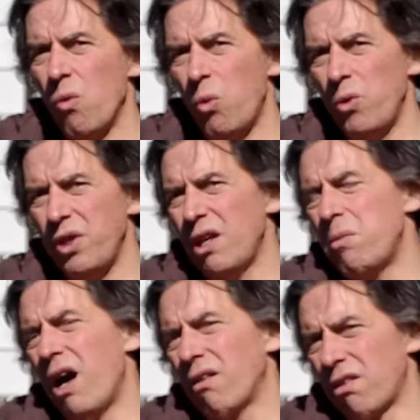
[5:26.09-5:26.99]
within
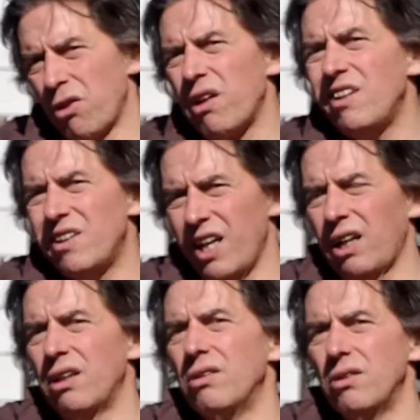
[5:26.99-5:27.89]
about 30
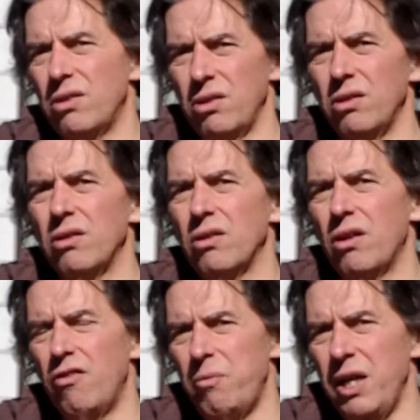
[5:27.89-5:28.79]
seconds
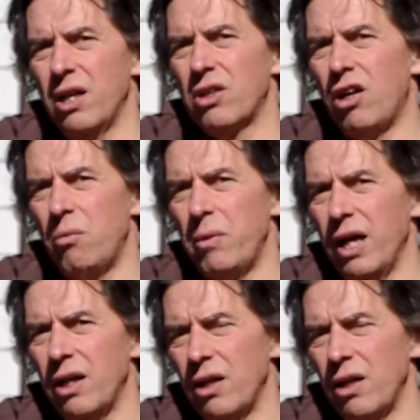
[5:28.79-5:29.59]
of being in combat,